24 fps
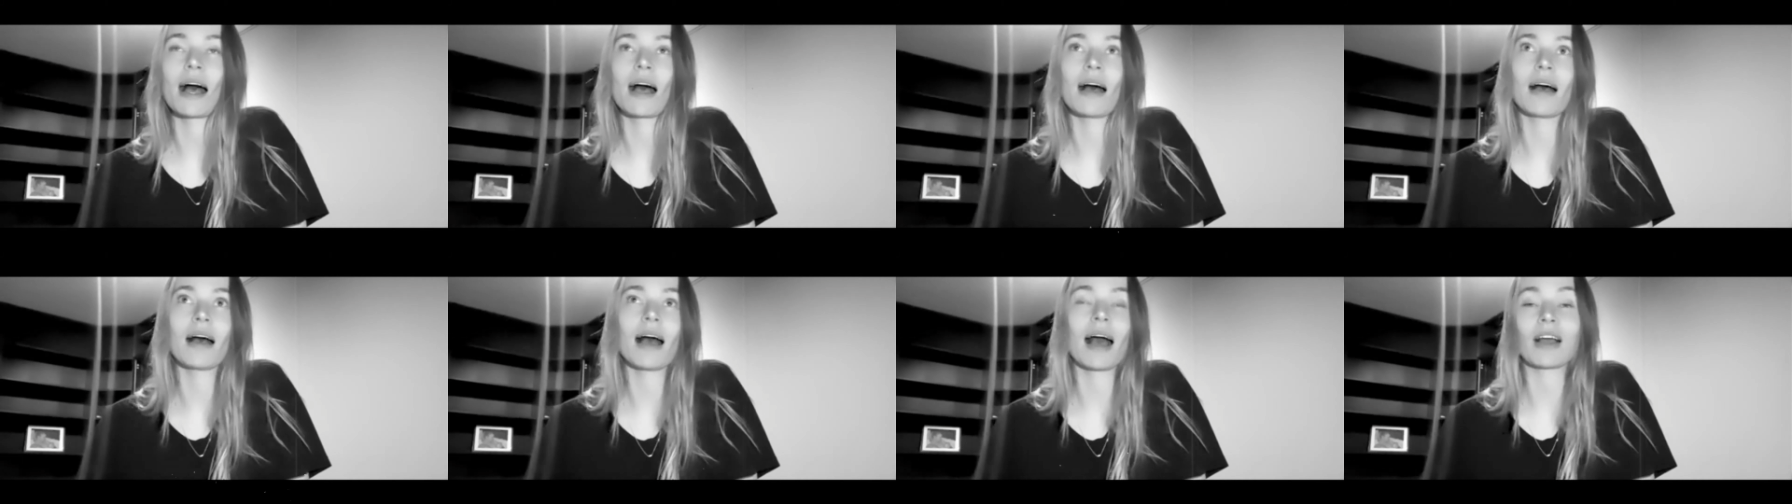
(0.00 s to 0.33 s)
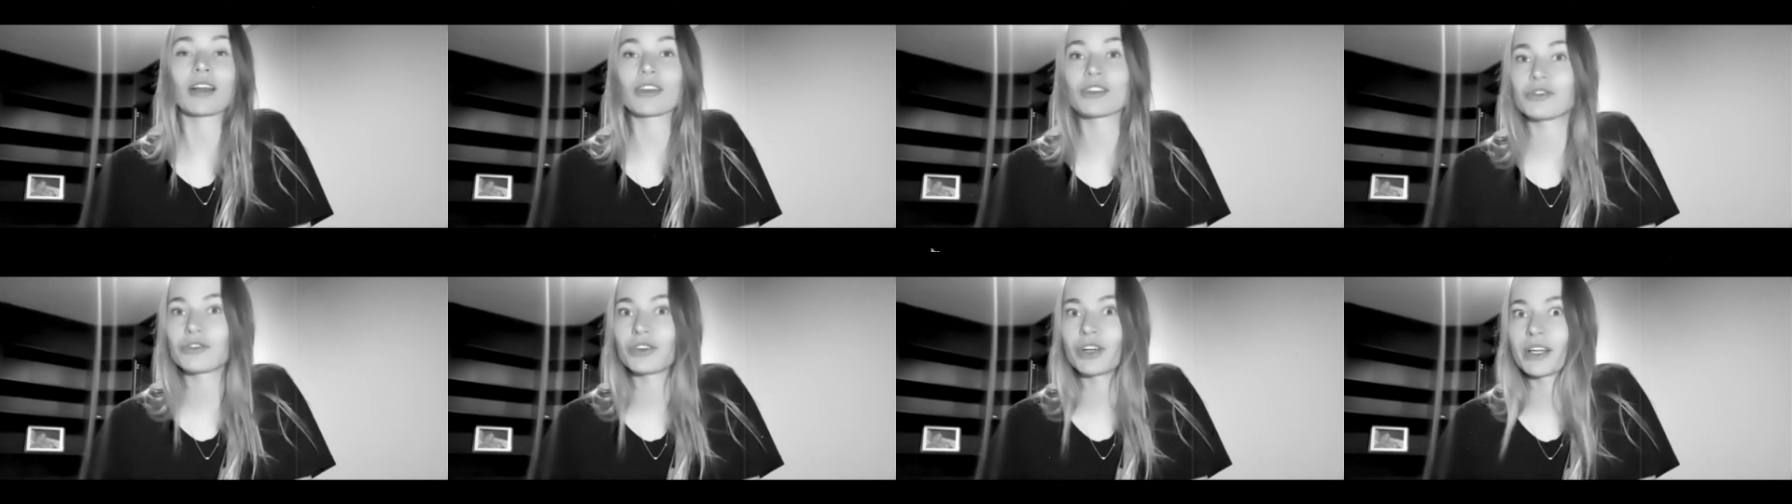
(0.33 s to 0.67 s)

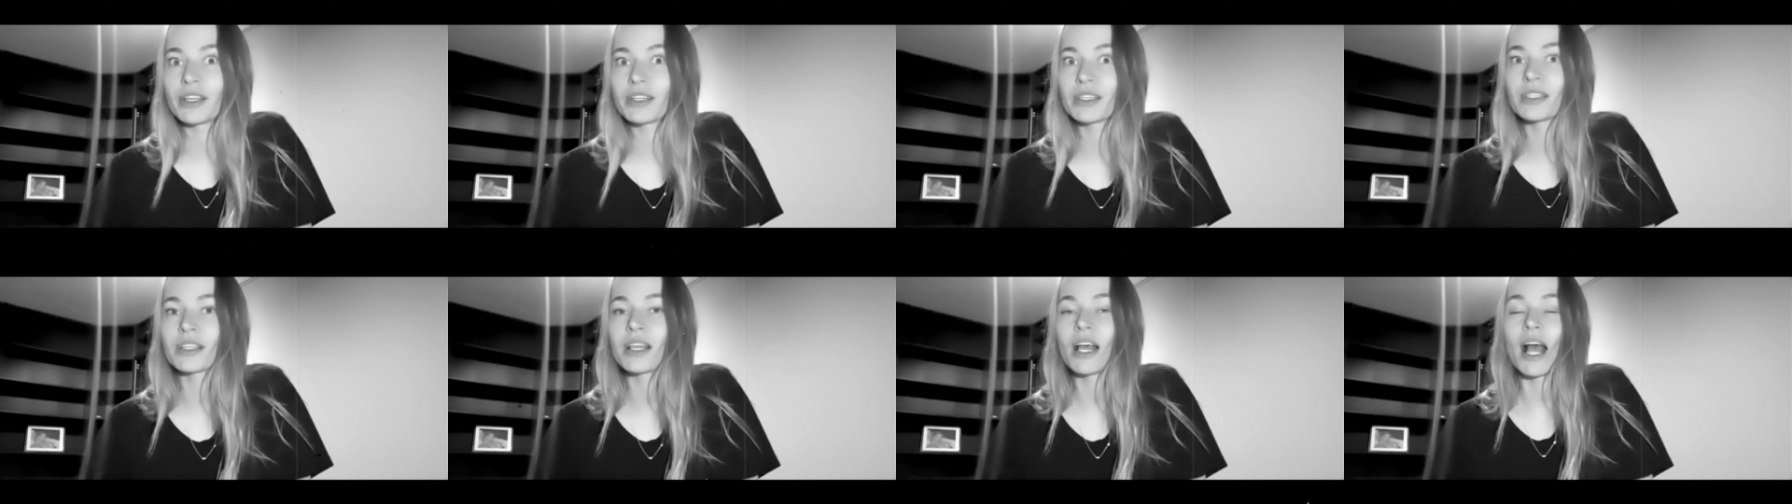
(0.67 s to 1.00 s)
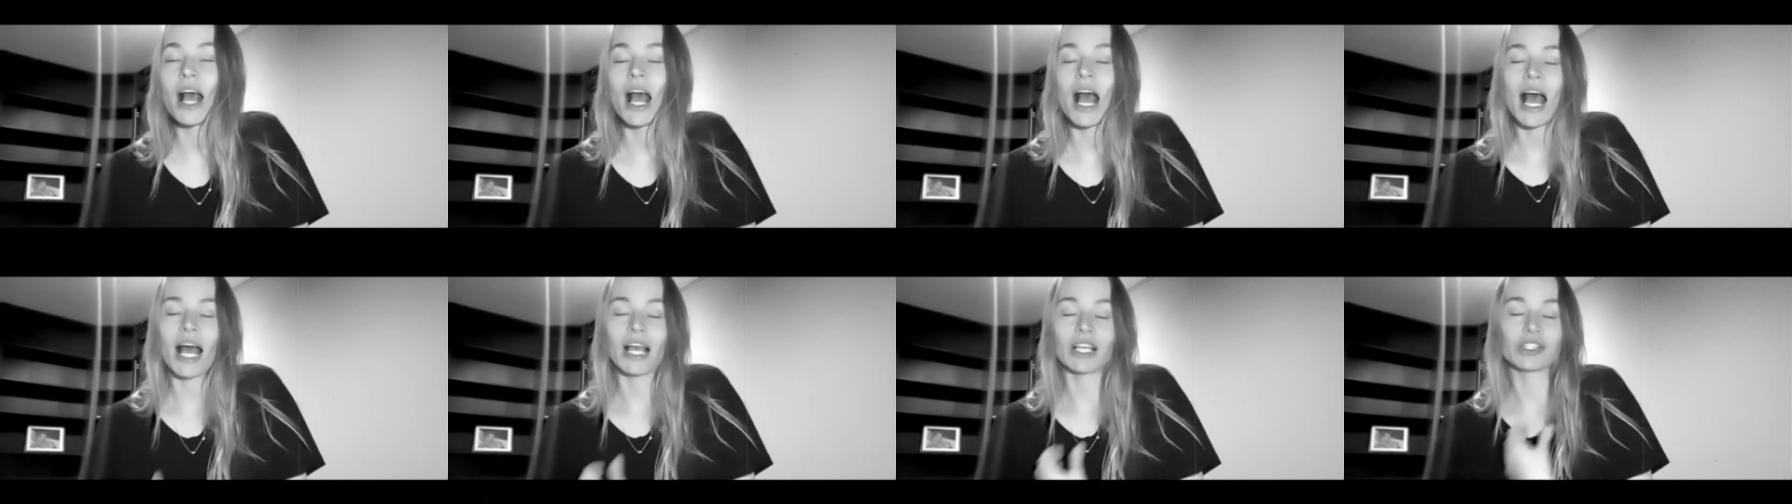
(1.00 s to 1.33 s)
actress
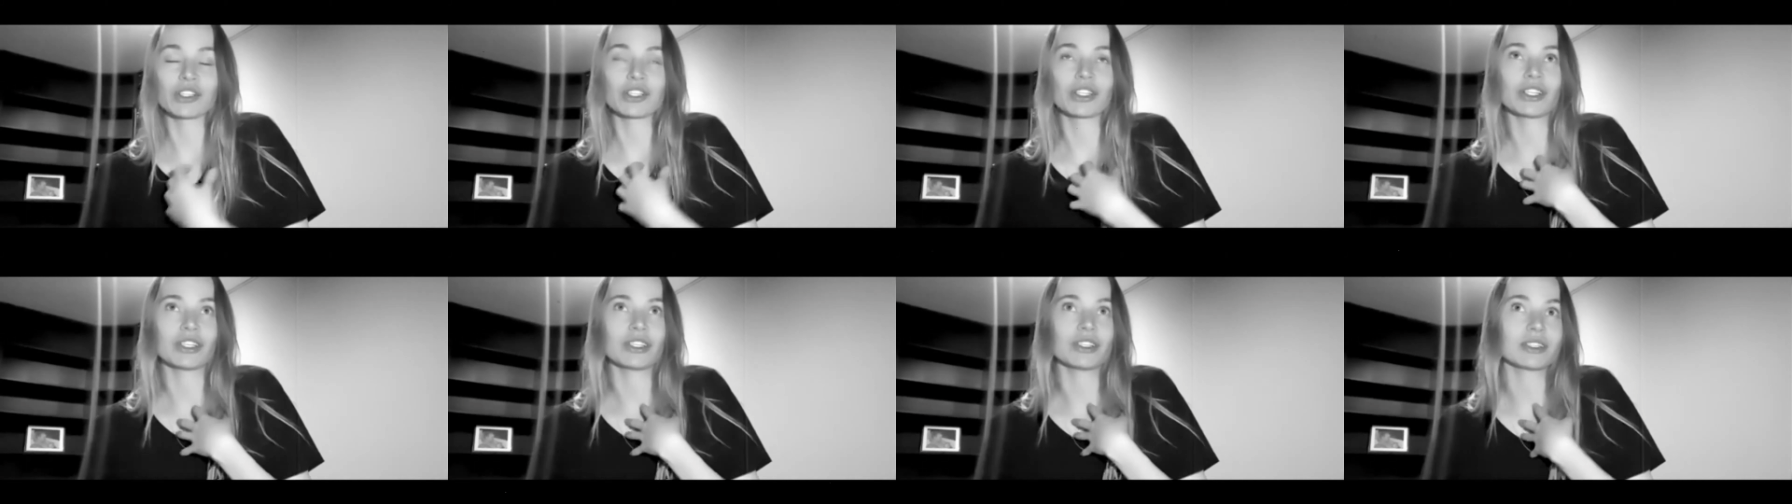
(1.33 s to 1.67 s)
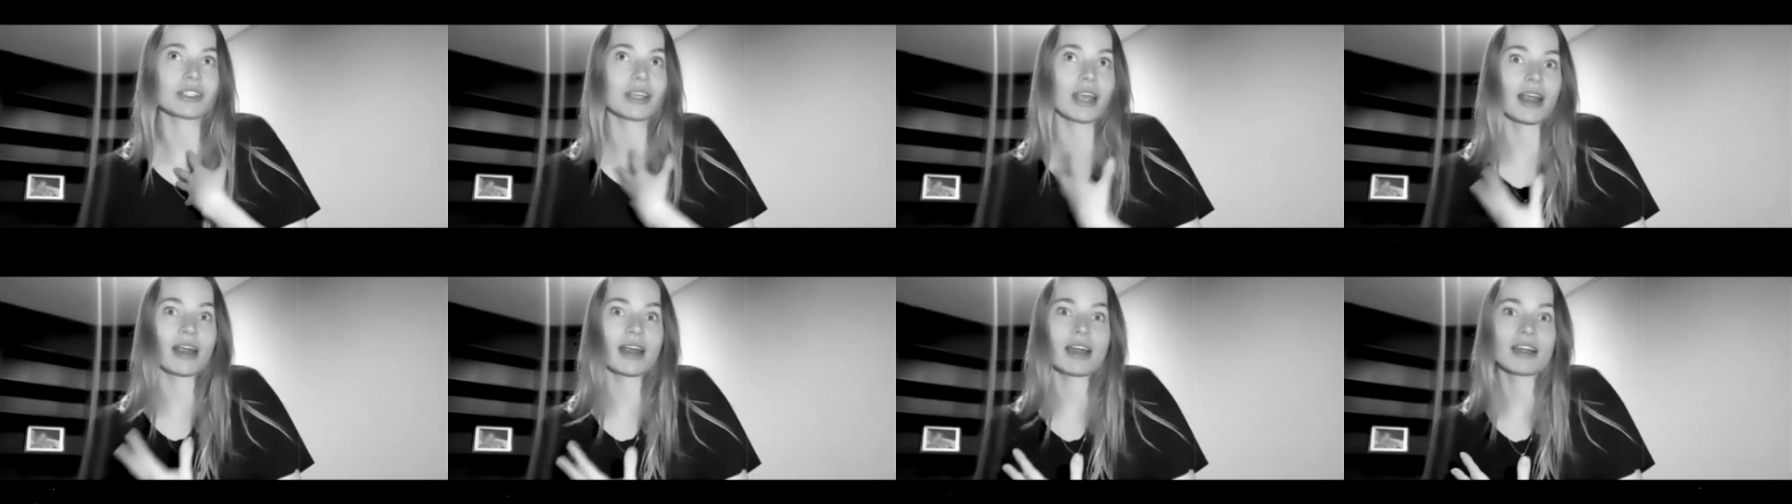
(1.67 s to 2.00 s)
and she's
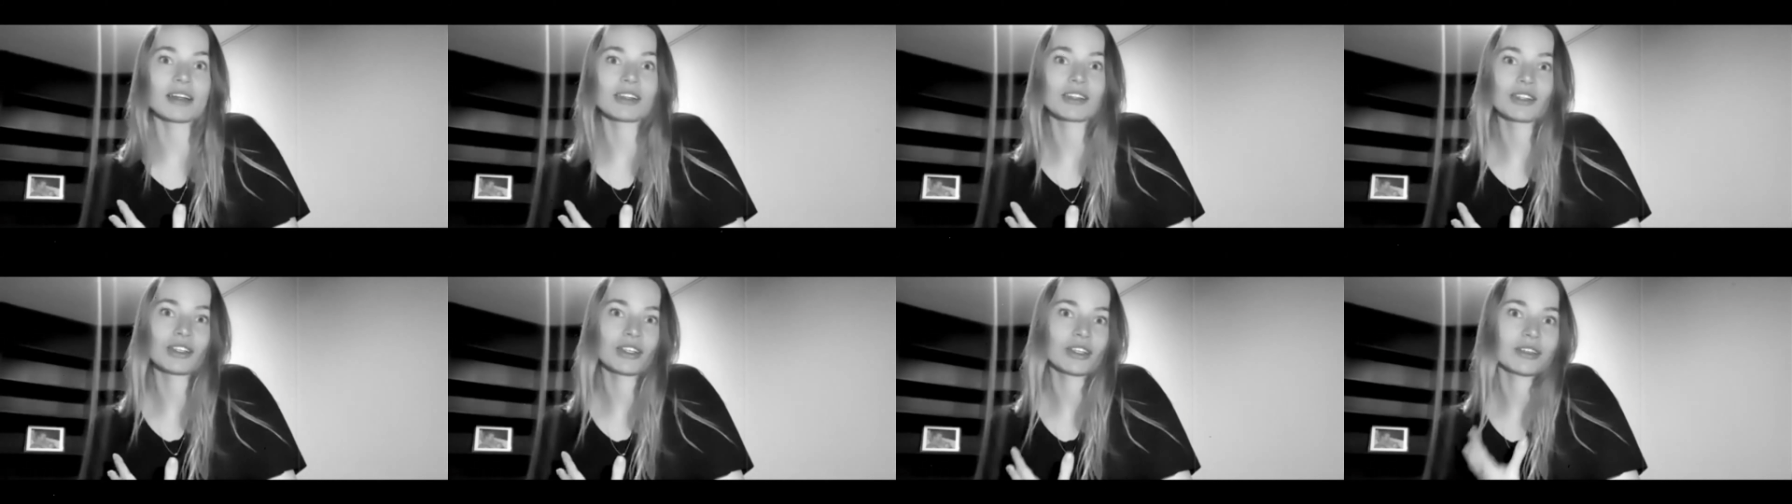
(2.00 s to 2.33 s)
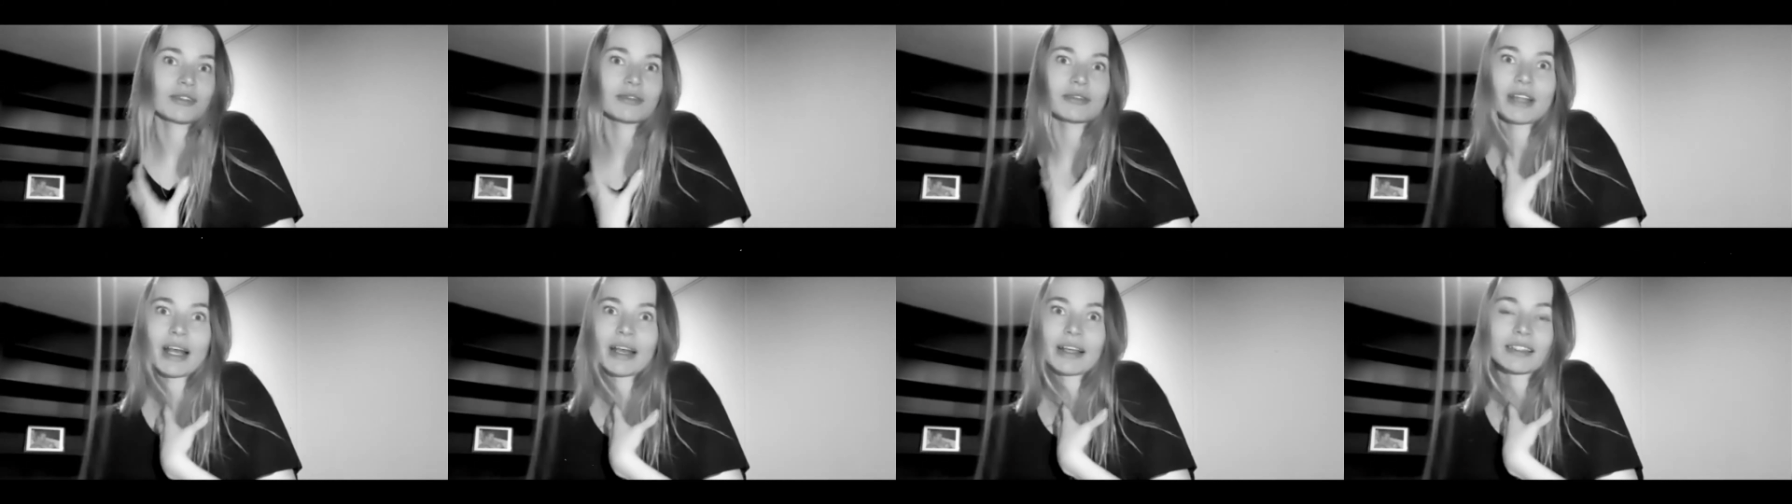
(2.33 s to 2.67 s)
scared,
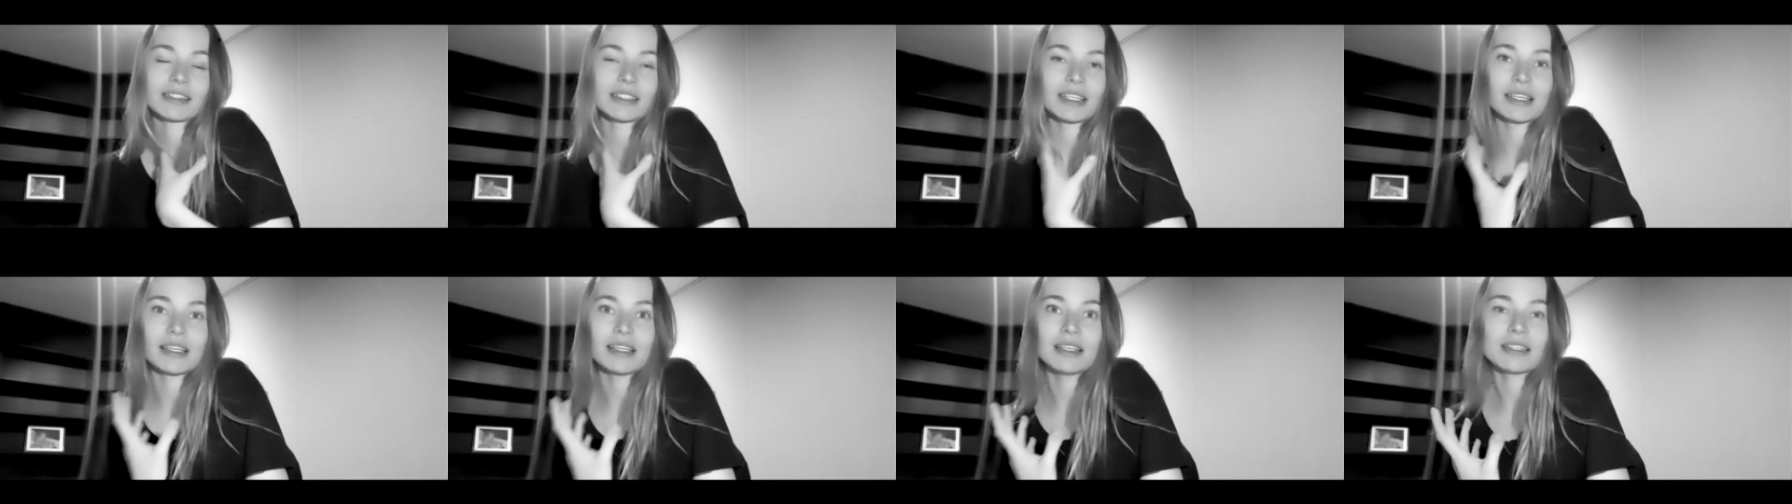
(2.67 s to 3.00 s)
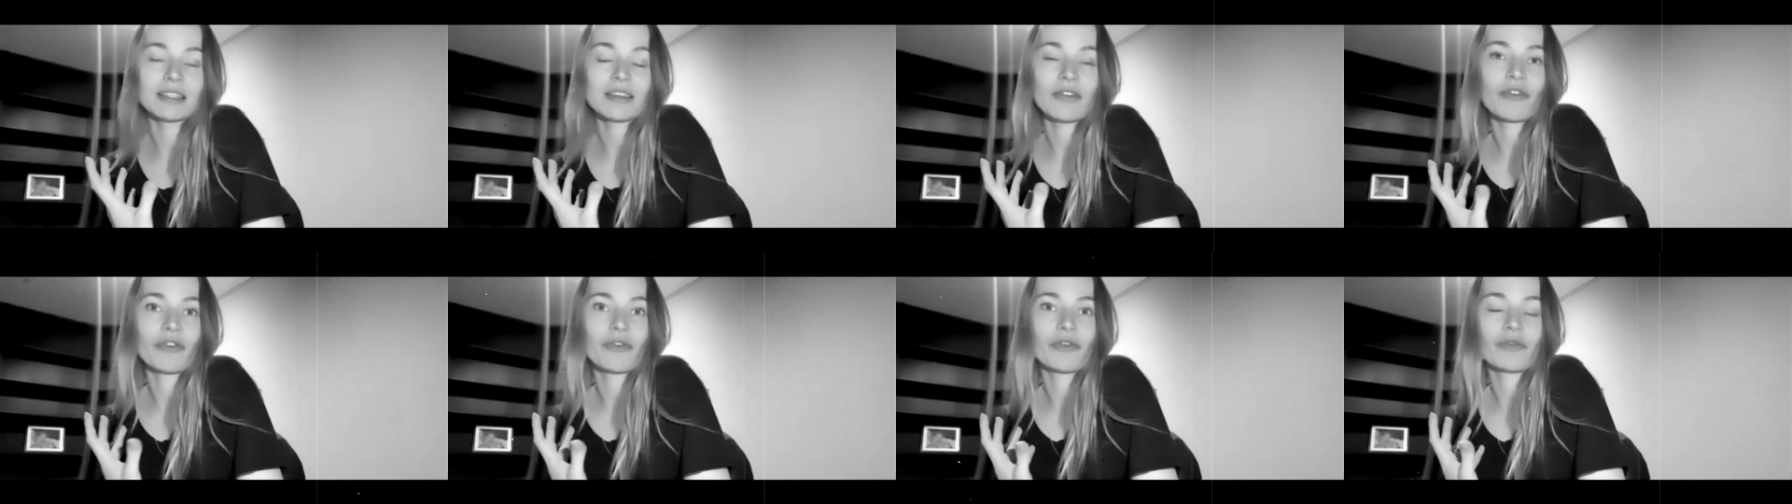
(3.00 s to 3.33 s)
she like sees